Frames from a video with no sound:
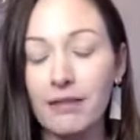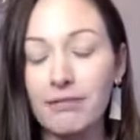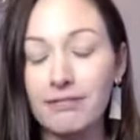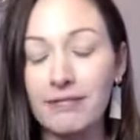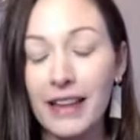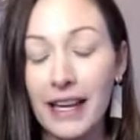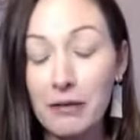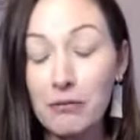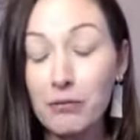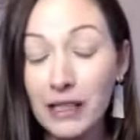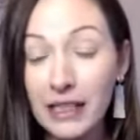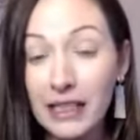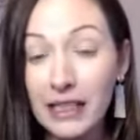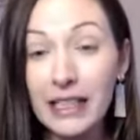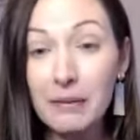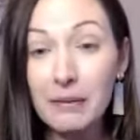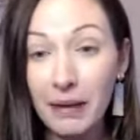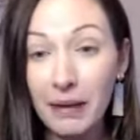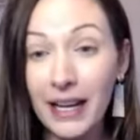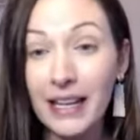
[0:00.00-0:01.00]
they
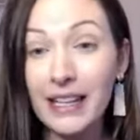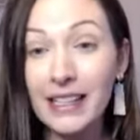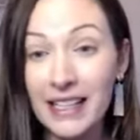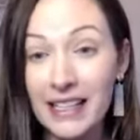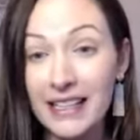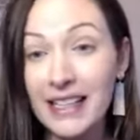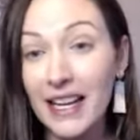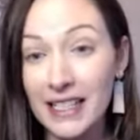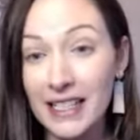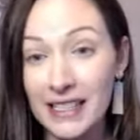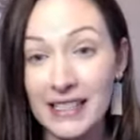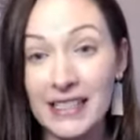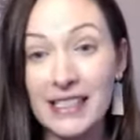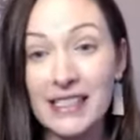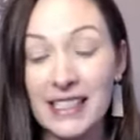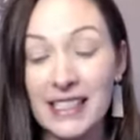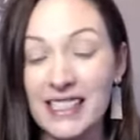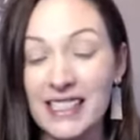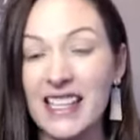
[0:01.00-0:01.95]
really might need that assistance.